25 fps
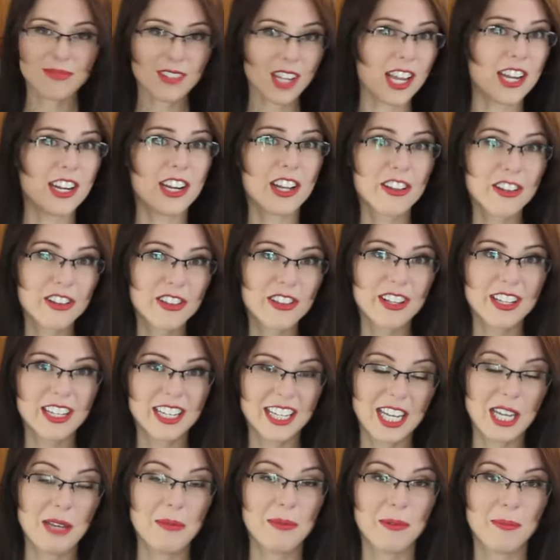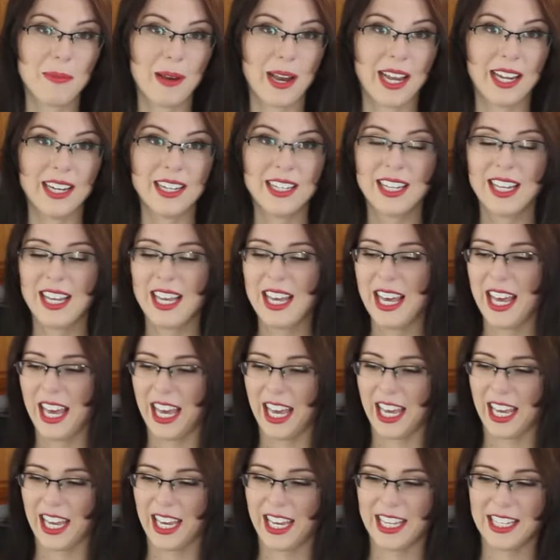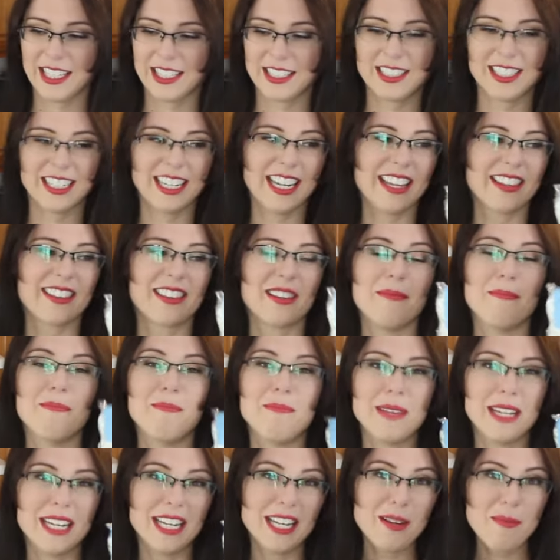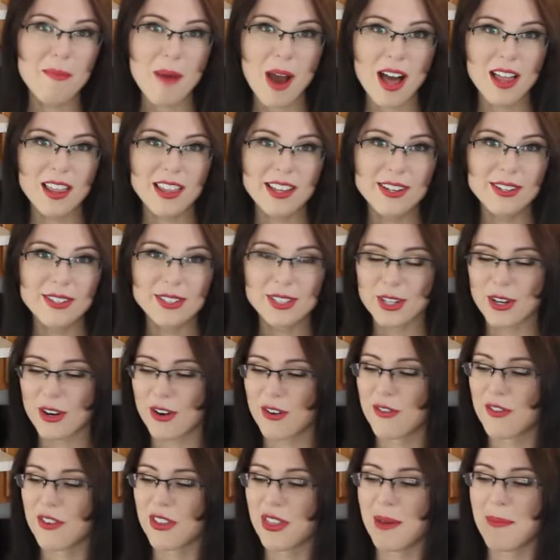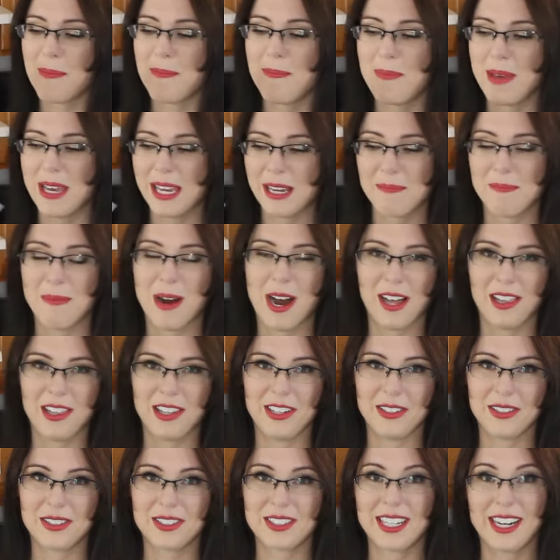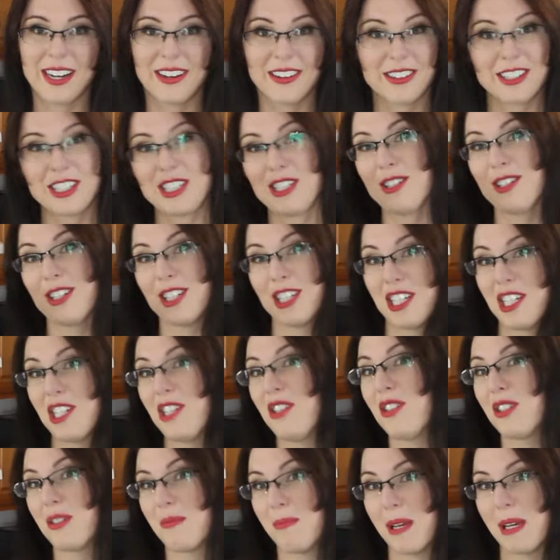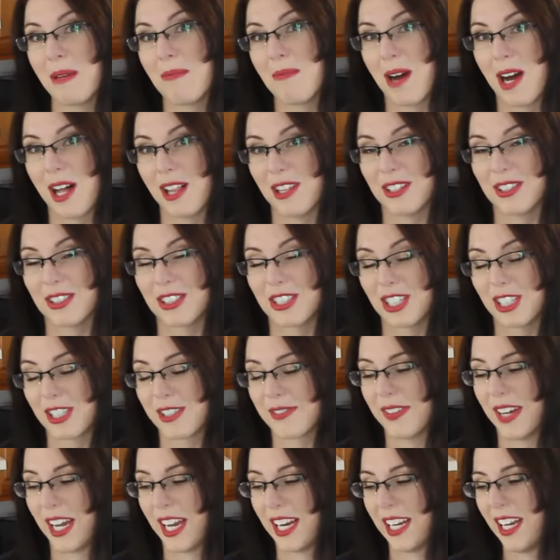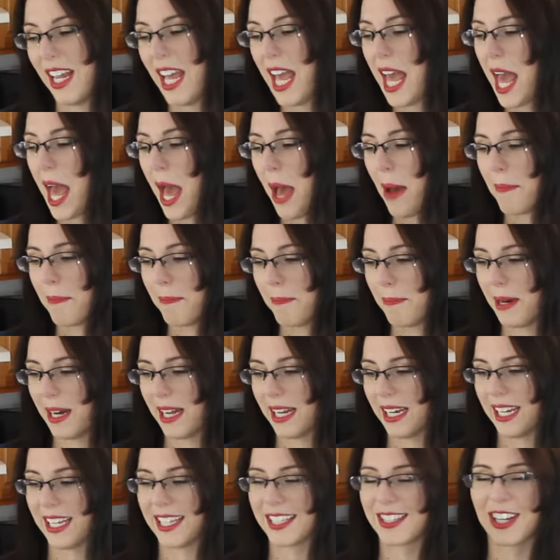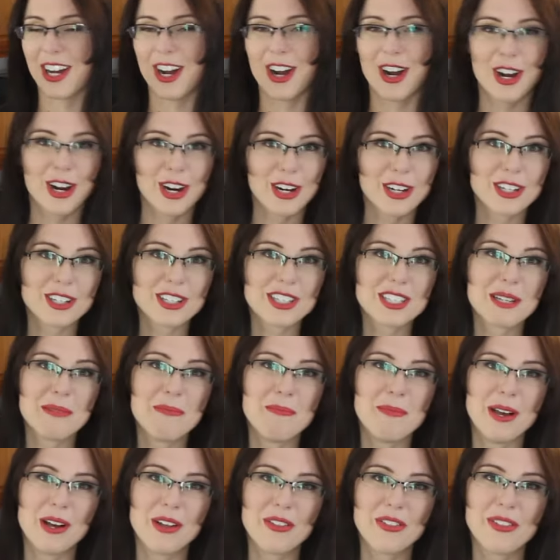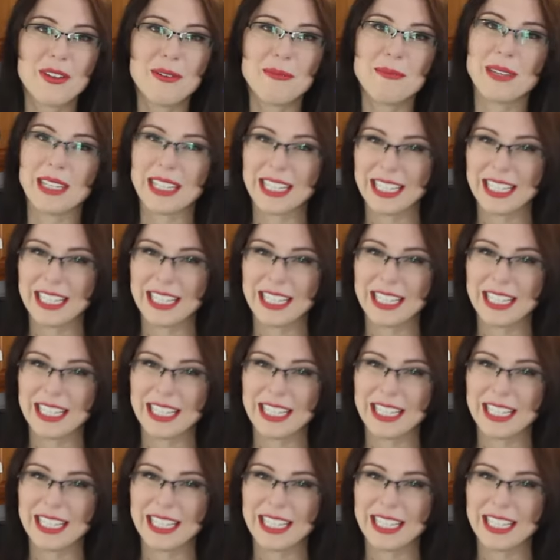Another thing to keep in mind is to get the mini mallows over the big mallows. Now you can use big mallows just fine, but it's harder to melt them